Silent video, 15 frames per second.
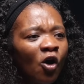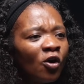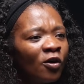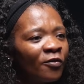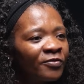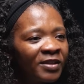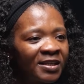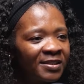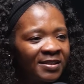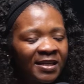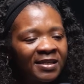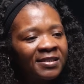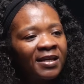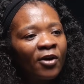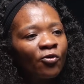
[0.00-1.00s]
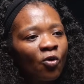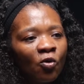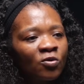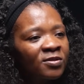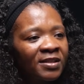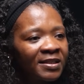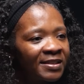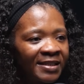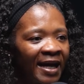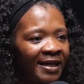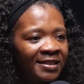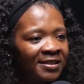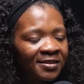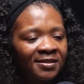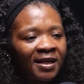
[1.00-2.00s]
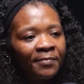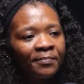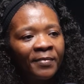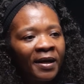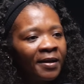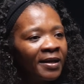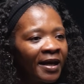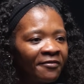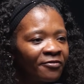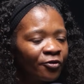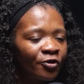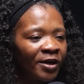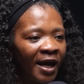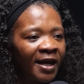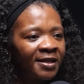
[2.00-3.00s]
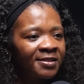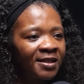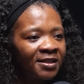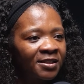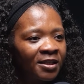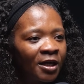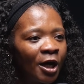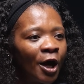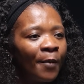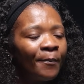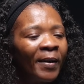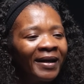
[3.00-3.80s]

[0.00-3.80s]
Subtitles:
All of these things are roles and titles that men have created.